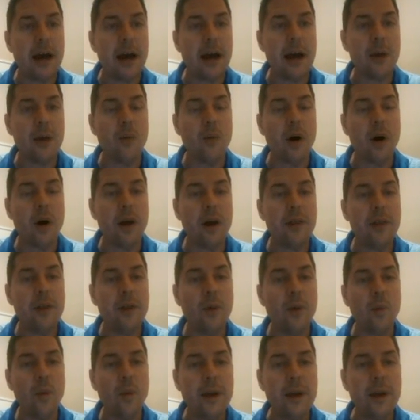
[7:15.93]
I want
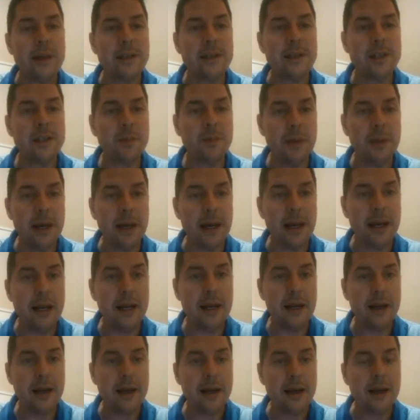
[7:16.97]
the wind
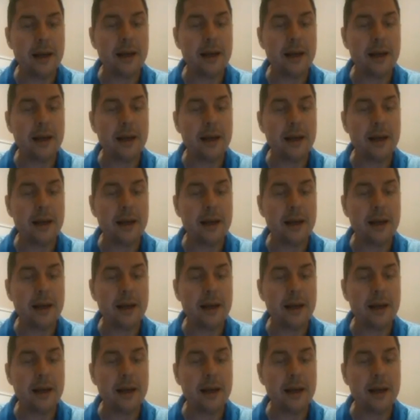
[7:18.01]
speed